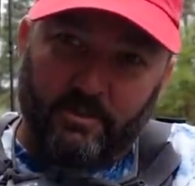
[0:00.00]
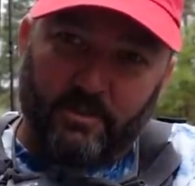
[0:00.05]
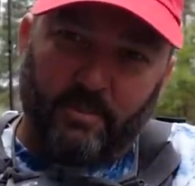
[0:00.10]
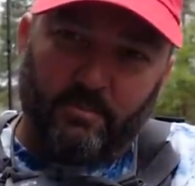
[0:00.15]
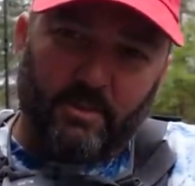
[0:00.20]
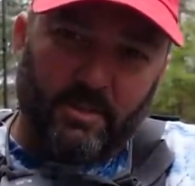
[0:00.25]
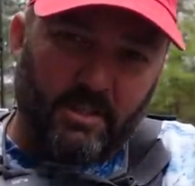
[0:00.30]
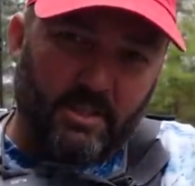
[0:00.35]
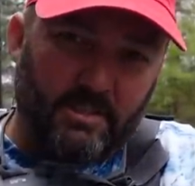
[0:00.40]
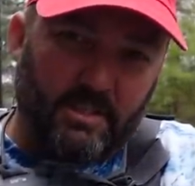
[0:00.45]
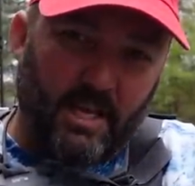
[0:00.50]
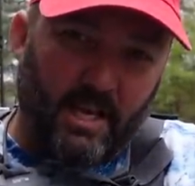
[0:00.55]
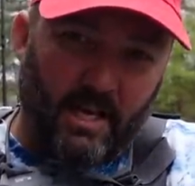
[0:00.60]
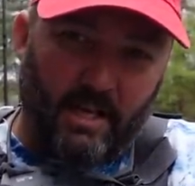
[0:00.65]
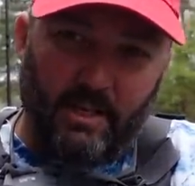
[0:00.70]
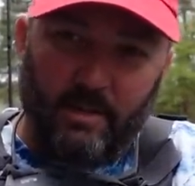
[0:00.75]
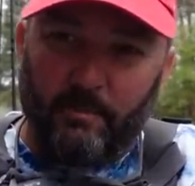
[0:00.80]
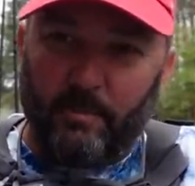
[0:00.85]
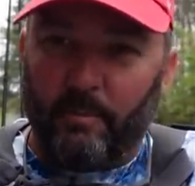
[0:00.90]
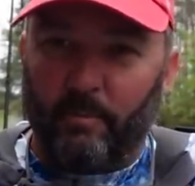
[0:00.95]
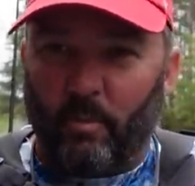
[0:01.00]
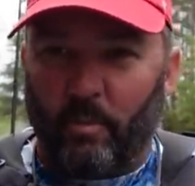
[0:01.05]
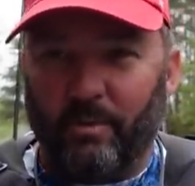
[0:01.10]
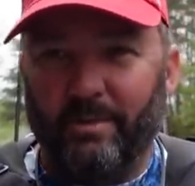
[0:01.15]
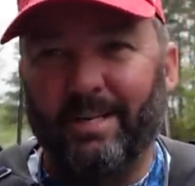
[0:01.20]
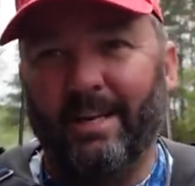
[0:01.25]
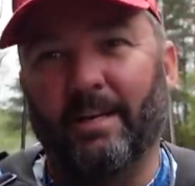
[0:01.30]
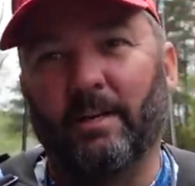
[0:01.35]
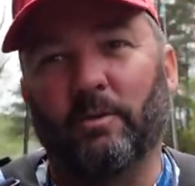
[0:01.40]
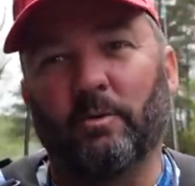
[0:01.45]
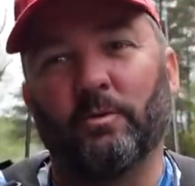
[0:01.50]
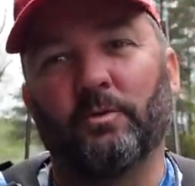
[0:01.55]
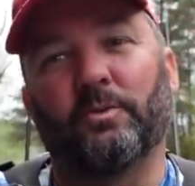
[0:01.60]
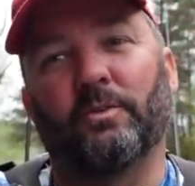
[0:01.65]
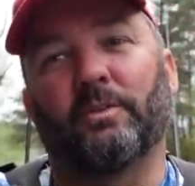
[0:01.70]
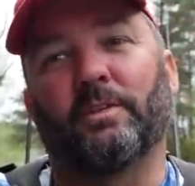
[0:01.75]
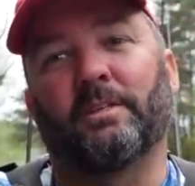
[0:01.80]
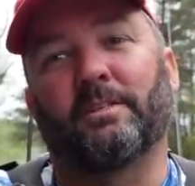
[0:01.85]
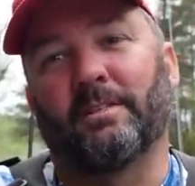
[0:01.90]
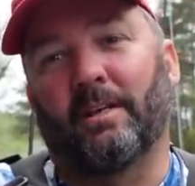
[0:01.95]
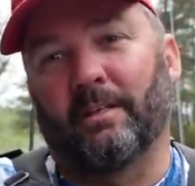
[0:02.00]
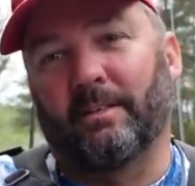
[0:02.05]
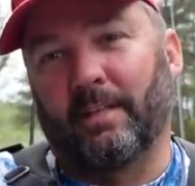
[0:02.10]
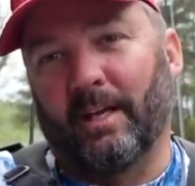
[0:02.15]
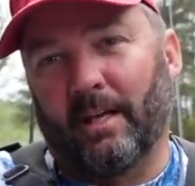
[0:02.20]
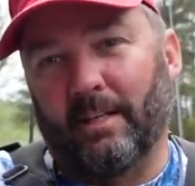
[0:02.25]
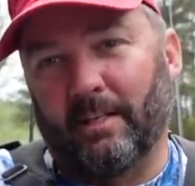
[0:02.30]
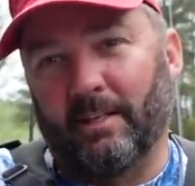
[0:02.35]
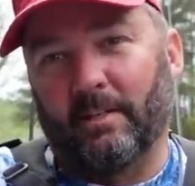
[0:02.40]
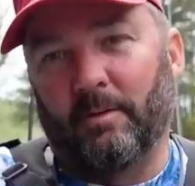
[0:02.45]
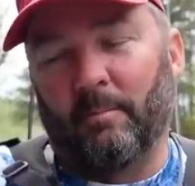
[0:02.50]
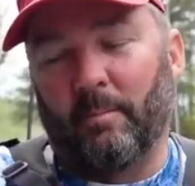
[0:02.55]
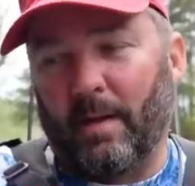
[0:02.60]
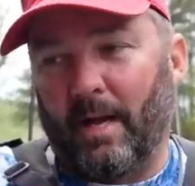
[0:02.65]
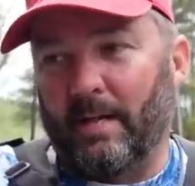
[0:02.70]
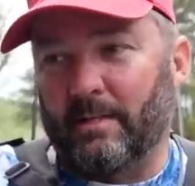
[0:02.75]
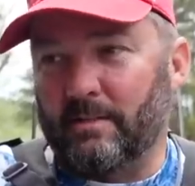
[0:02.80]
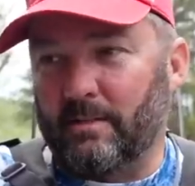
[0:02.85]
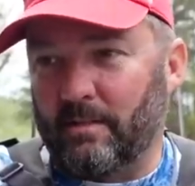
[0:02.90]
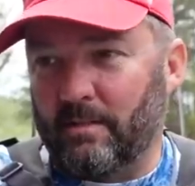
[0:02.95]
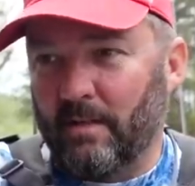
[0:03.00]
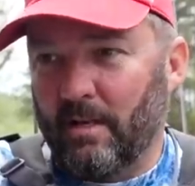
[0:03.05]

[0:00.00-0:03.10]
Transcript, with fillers: something that's got a little bit more tentacles and things like that, that the bass